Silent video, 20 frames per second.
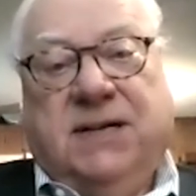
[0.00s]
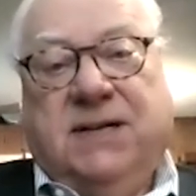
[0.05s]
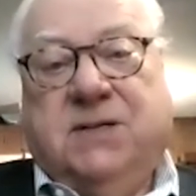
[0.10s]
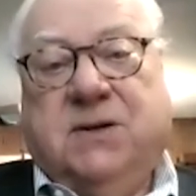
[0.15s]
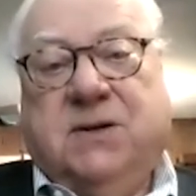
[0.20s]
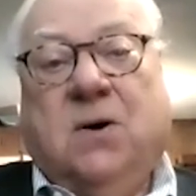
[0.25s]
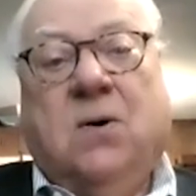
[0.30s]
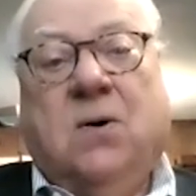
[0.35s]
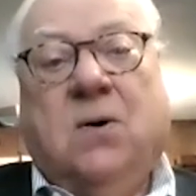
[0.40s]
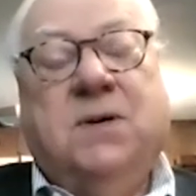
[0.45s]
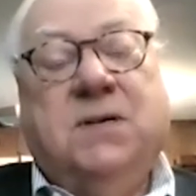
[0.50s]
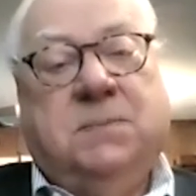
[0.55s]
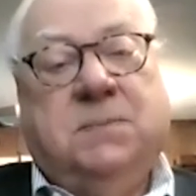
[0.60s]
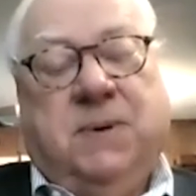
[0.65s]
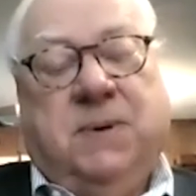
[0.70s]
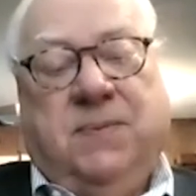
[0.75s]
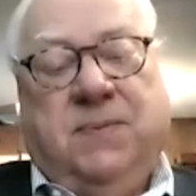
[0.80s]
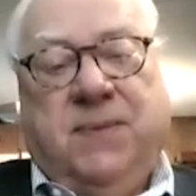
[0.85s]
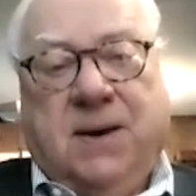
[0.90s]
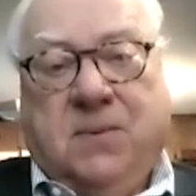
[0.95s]
It's always
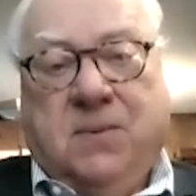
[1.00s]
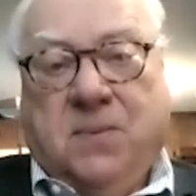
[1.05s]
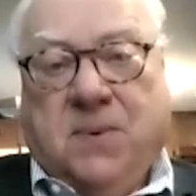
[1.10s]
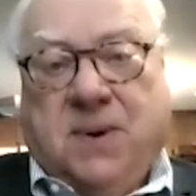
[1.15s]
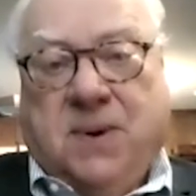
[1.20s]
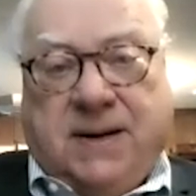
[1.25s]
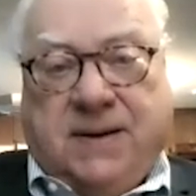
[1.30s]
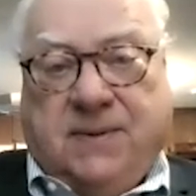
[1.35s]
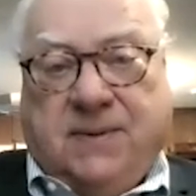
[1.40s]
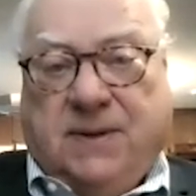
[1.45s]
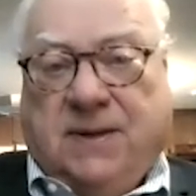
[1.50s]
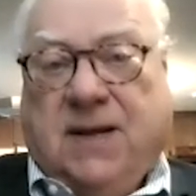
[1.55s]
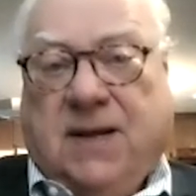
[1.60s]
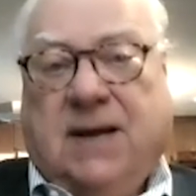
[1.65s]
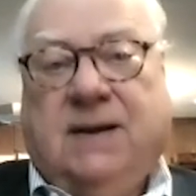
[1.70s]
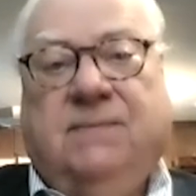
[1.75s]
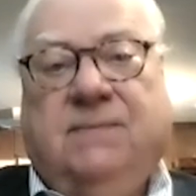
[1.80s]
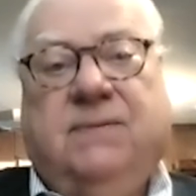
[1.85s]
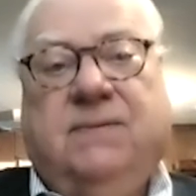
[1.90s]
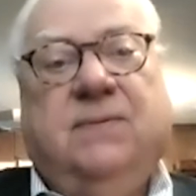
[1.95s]
been that way in the
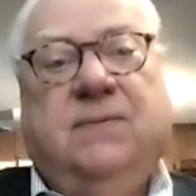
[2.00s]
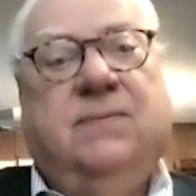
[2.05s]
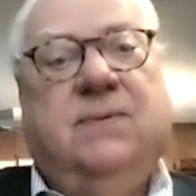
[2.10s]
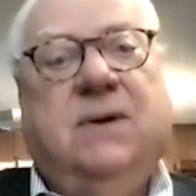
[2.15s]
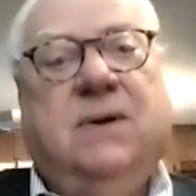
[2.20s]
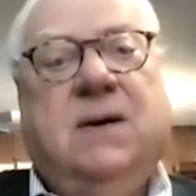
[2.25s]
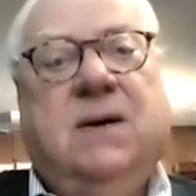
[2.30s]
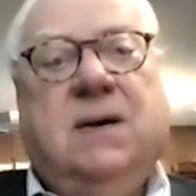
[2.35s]
life of,